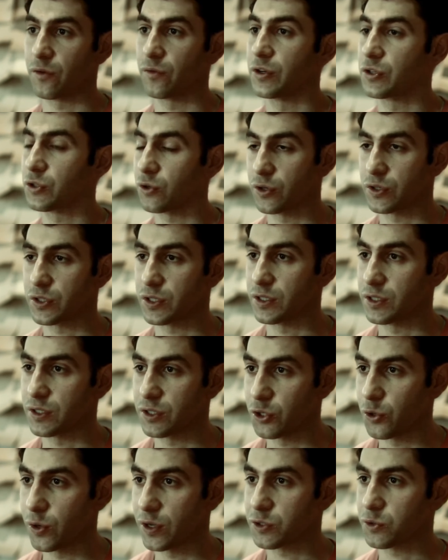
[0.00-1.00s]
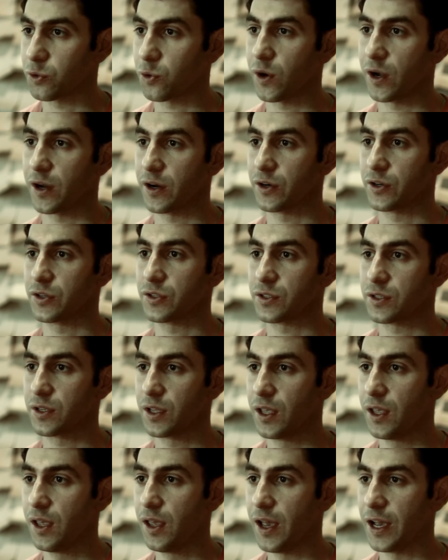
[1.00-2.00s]
resources the U.S. requires
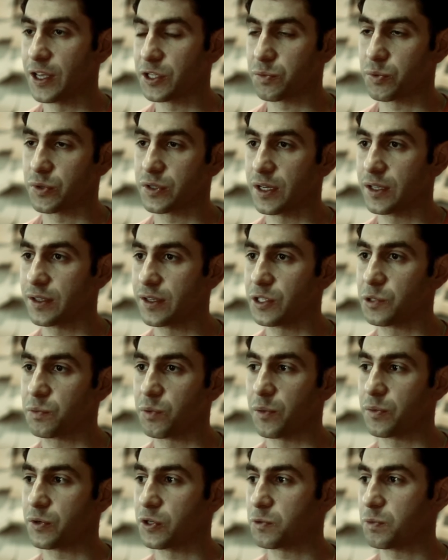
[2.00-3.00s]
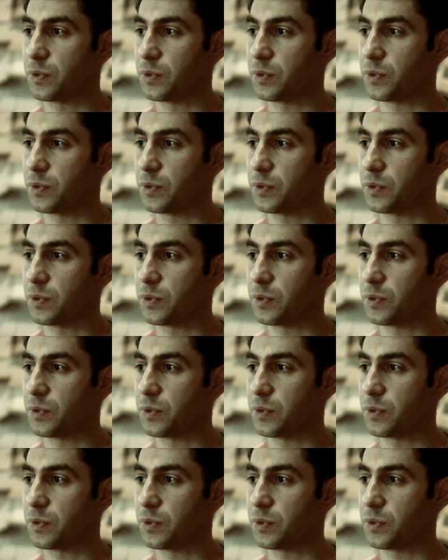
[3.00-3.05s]
as a percentage, but just